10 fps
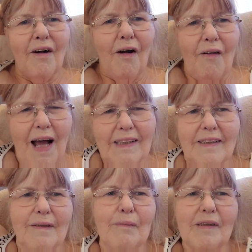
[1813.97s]
or
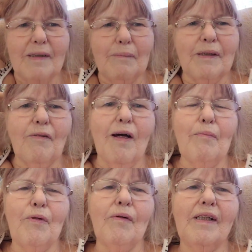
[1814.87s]
ask them to subscribe
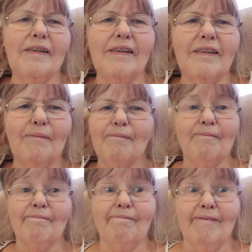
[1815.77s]
to us?
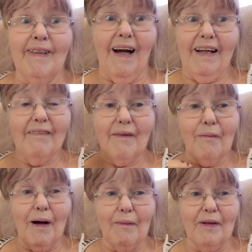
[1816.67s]
I don't know
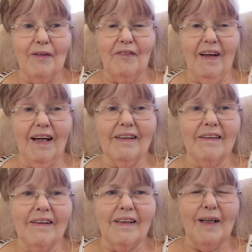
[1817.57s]
why we do that.
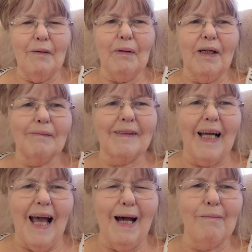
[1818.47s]
It becomes a
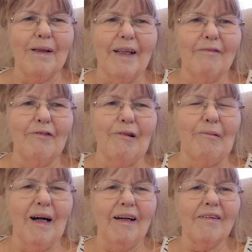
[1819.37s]
habit after a
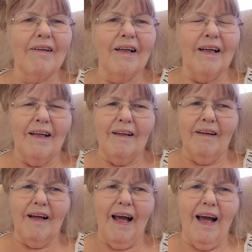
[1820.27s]
while,
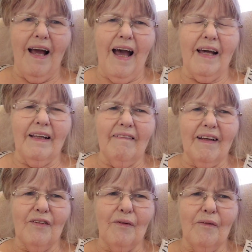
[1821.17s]
adding
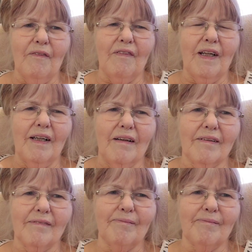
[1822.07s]
that to the video.